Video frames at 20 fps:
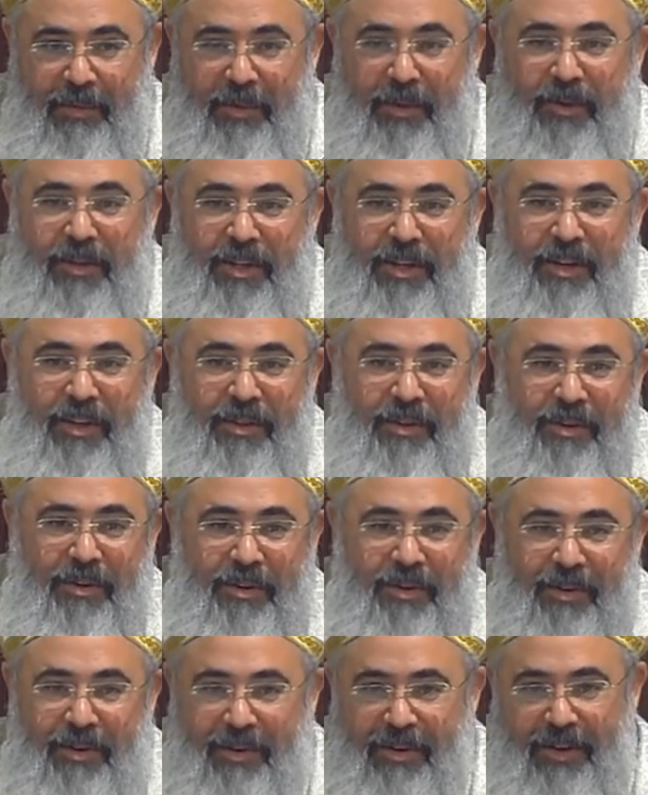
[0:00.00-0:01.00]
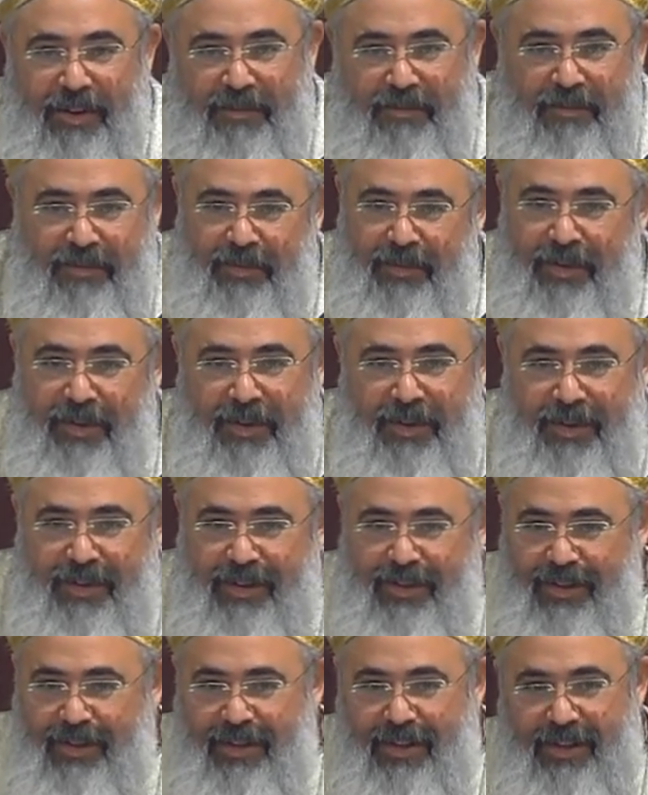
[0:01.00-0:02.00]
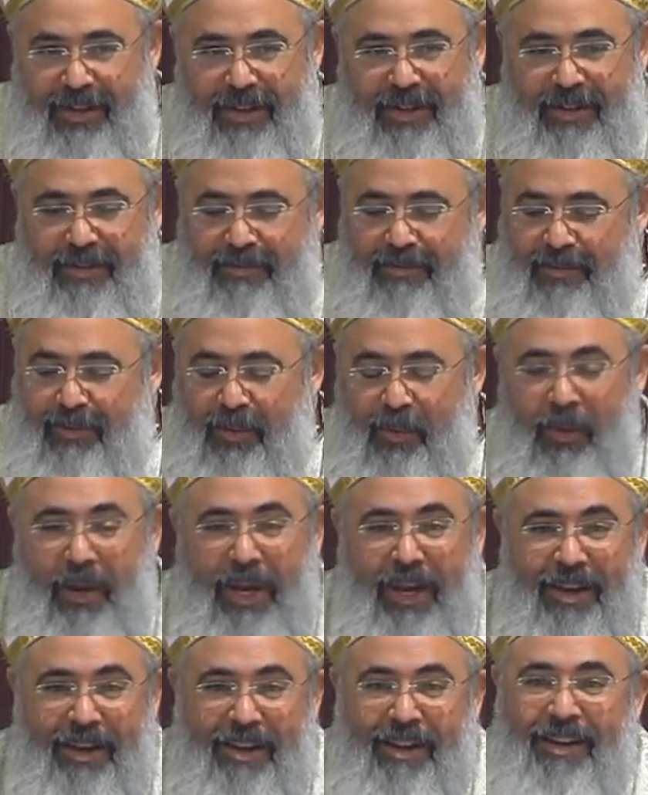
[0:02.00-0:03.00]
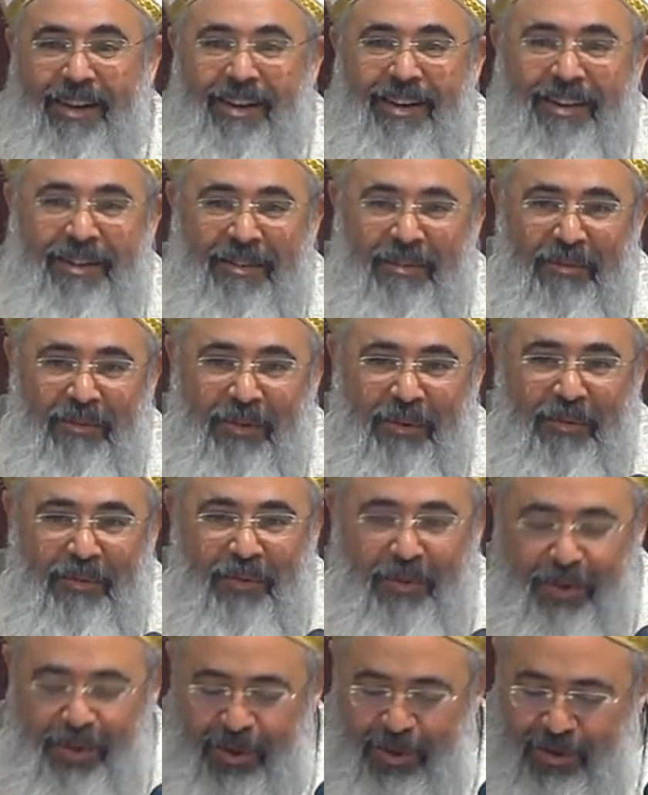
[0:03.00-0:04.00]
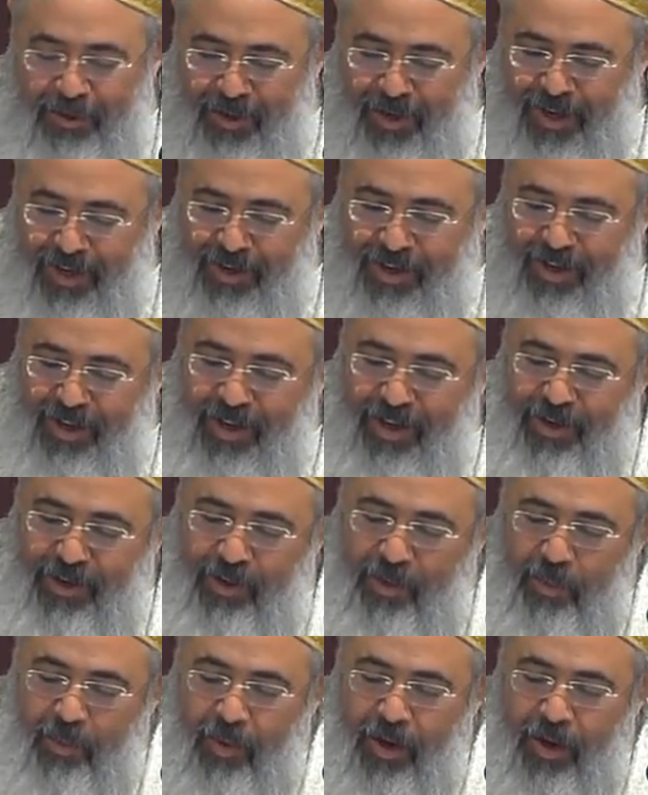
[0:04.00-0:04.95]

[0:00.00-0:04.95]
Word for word: another um, uh, wing for, for you and, and your bride.